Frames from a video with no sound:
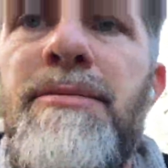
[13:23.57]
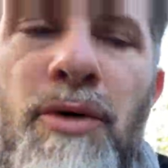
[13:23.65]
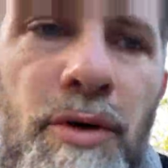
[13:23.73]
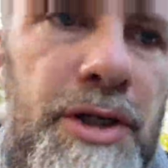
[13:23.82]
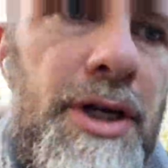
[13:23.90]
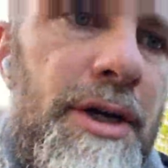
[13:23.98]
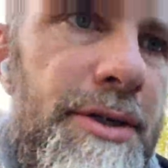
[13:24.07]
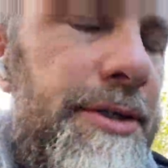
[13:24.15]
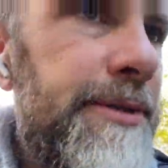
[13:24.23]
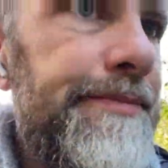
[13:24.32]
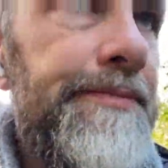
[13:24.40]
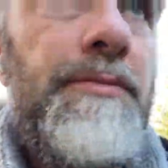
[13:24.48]
and mortgage
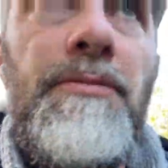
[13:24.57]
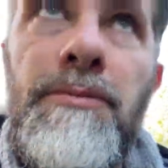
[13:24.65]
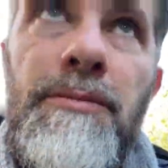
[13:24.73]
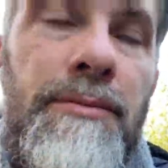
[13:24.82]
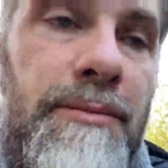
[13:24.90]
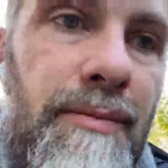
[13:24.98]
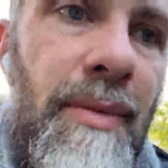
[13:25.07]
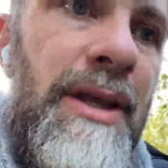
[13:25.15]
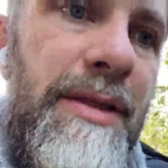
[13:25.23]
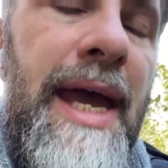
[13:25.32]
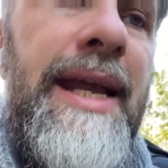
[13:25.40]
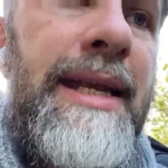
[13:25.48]
costs,
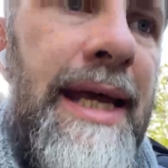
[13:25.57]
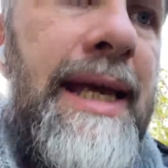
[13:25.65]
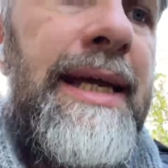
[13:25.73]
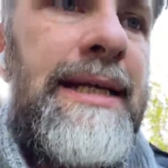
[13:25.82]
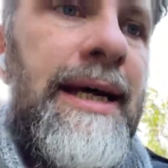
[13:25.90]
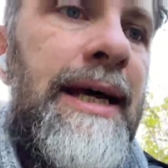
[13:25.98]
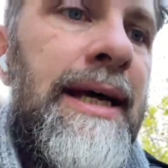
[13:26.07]
they need